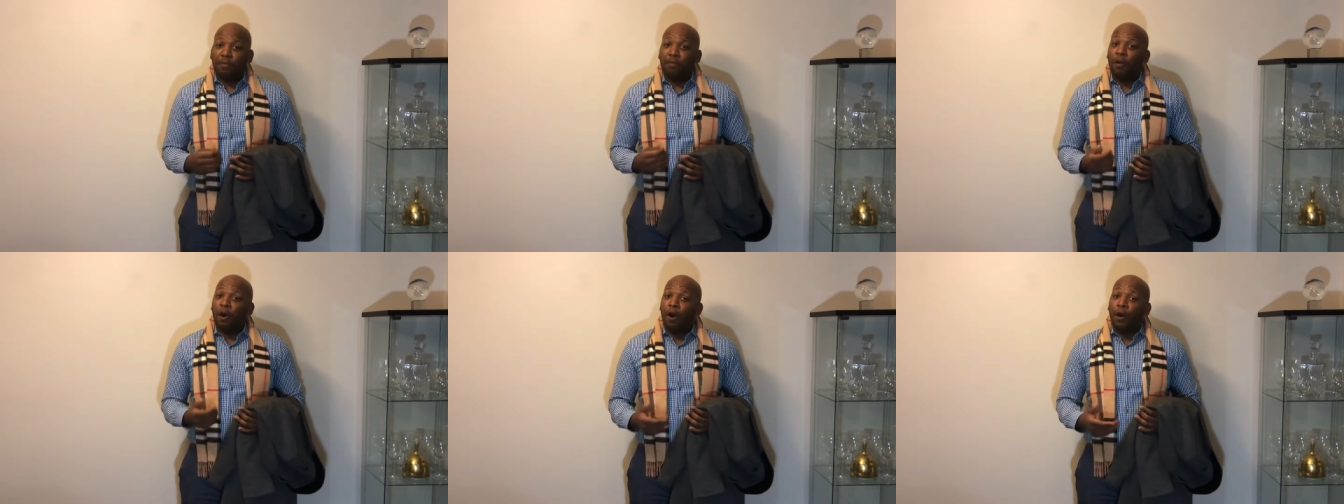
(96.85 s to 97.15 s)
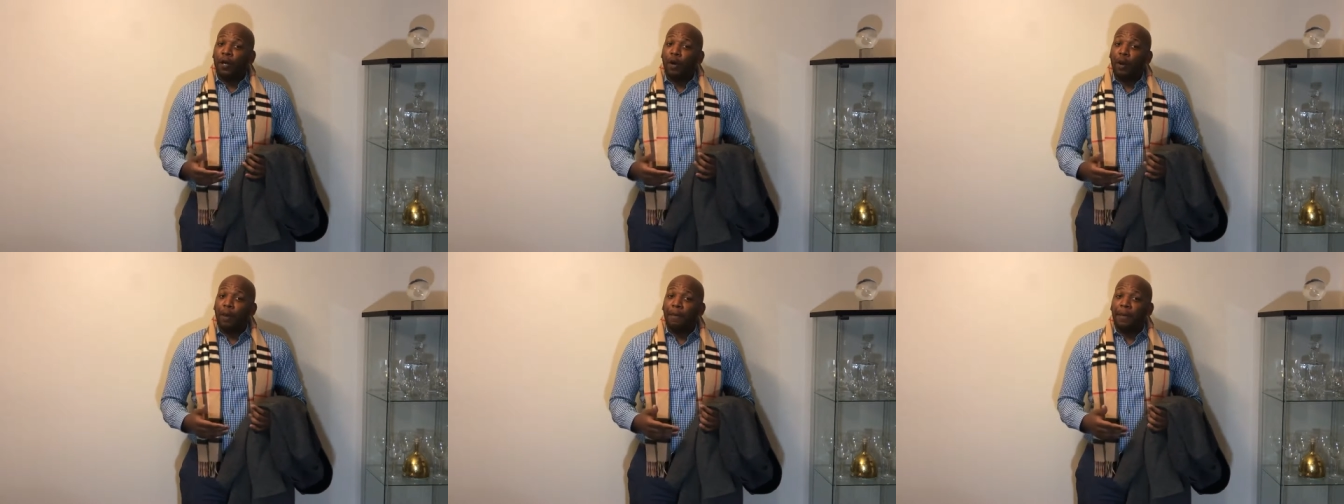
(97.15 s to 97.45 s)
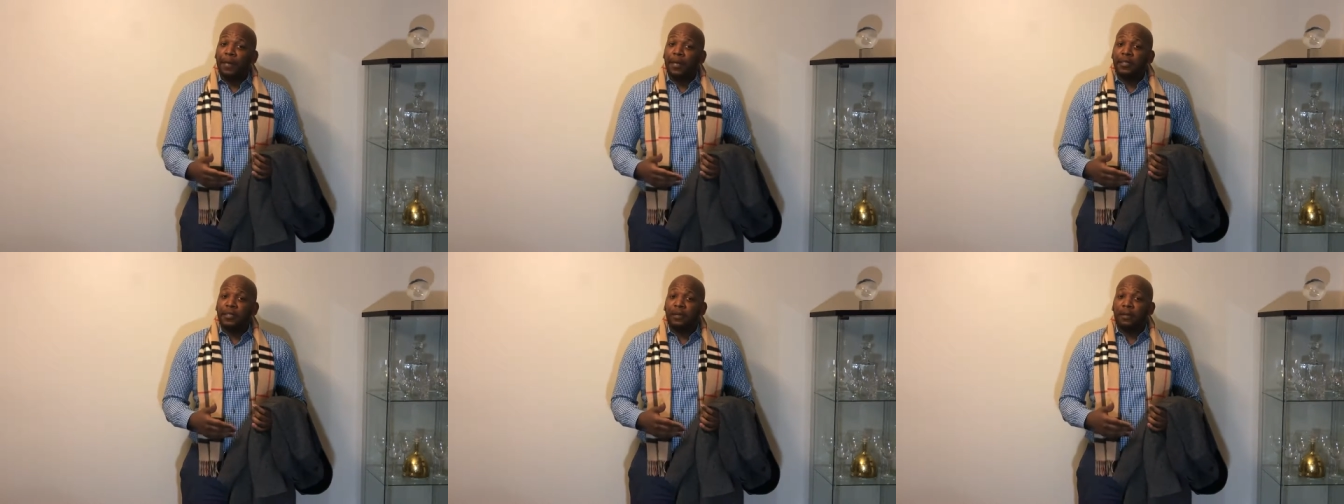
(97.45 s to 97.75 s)
Your parka will
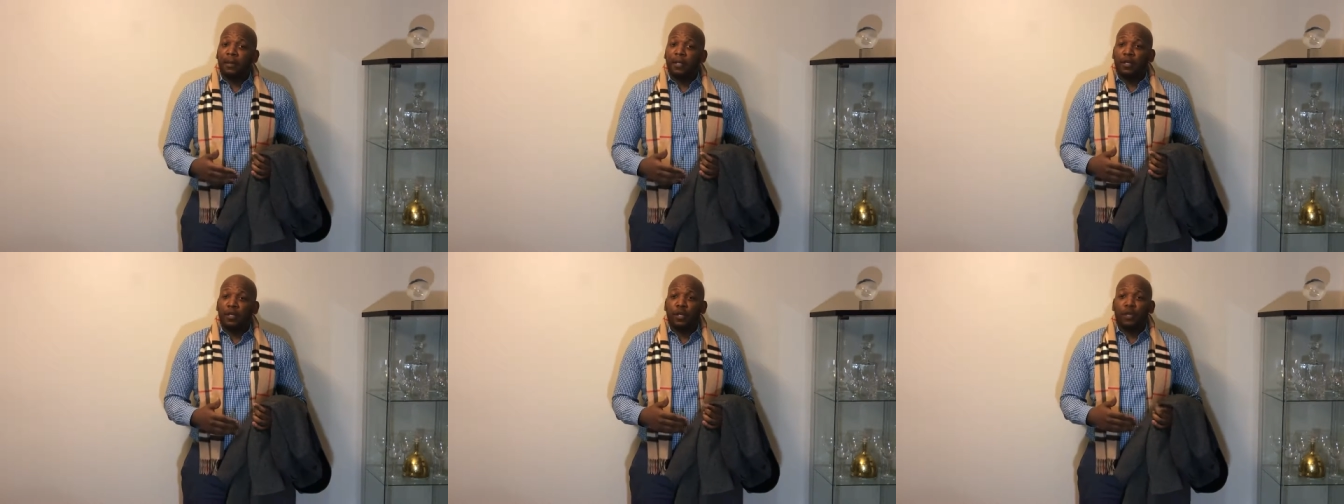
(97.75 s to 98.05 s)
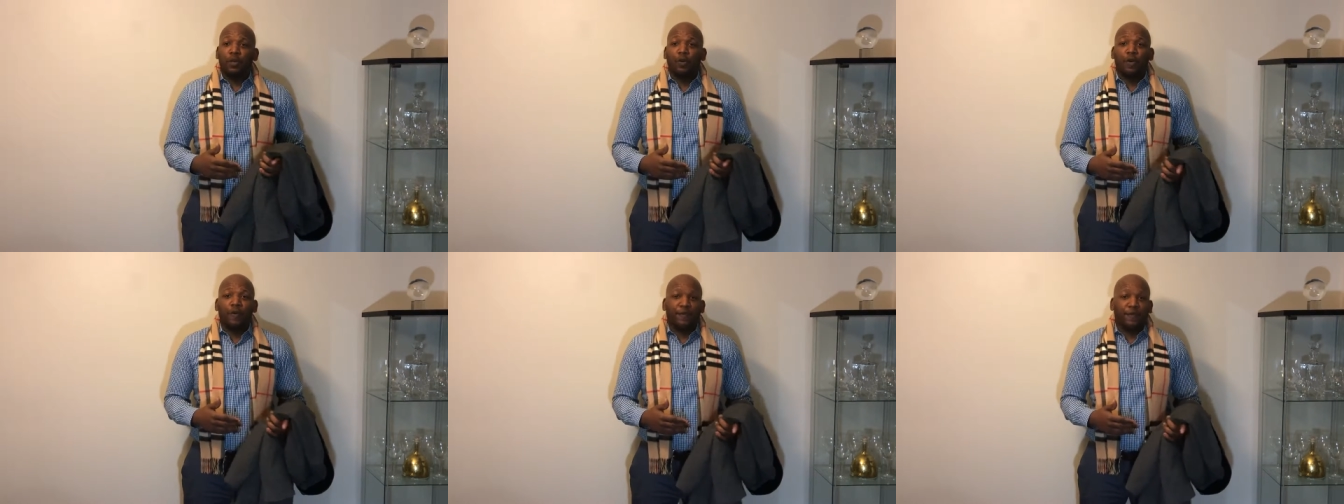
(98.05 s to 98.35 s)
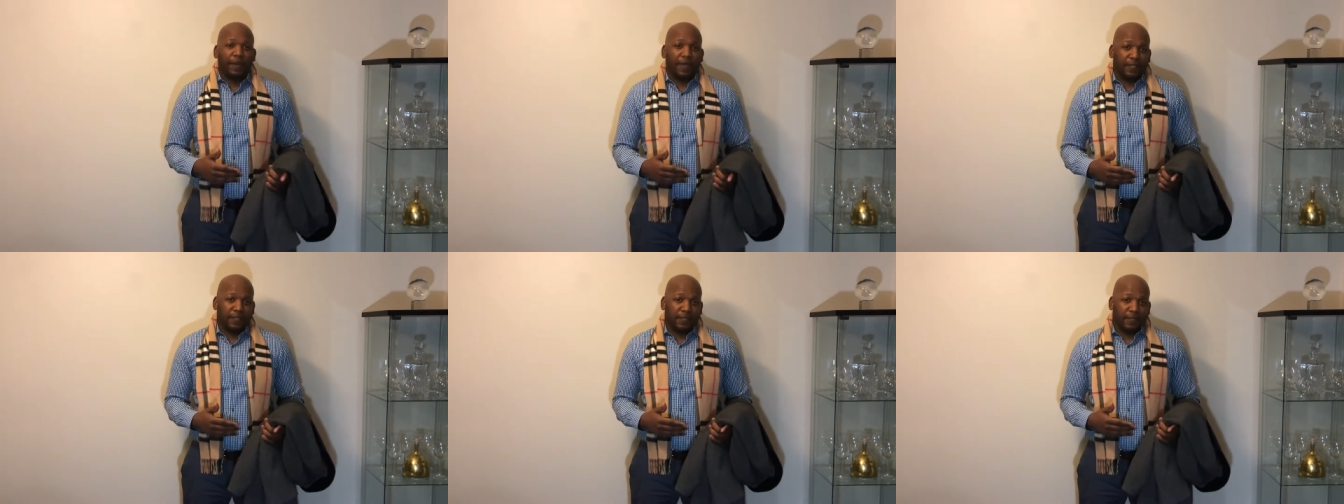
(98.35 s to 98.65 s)
be something like your
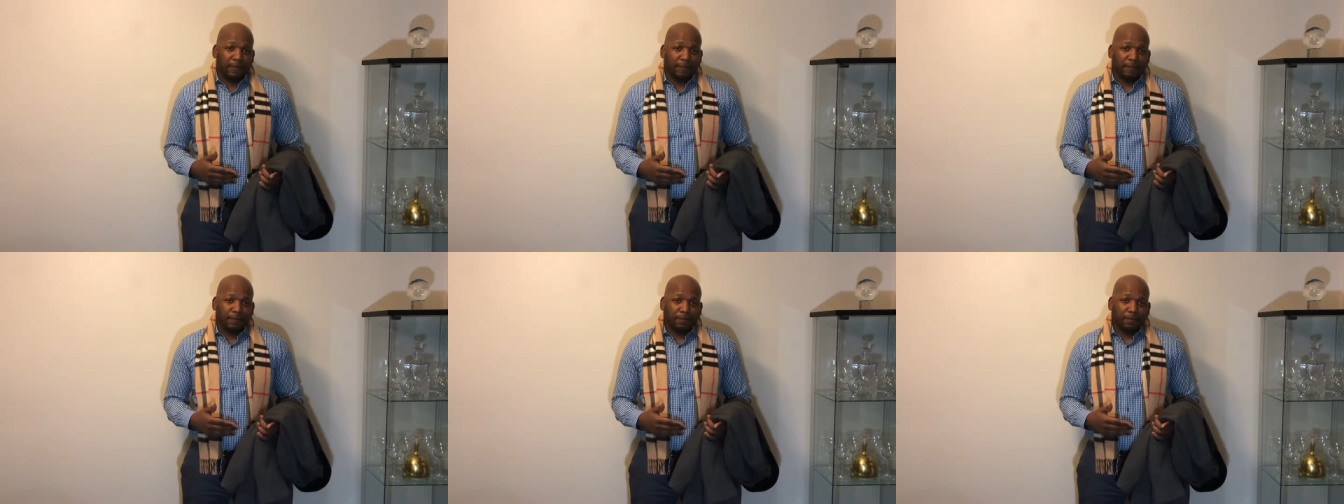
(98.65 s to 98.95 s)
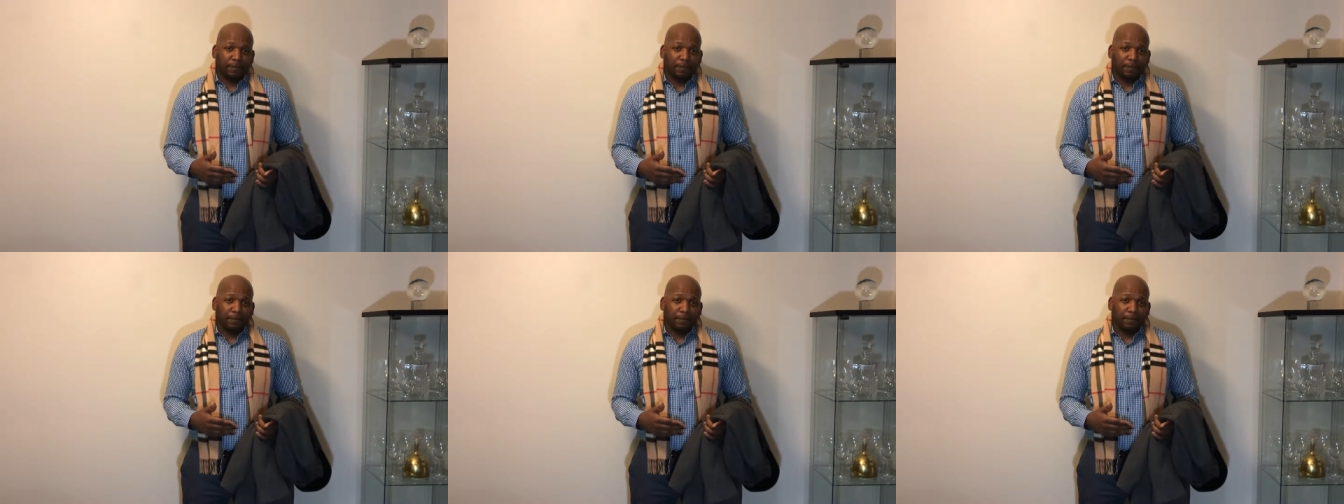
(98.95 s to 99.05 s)
North Face.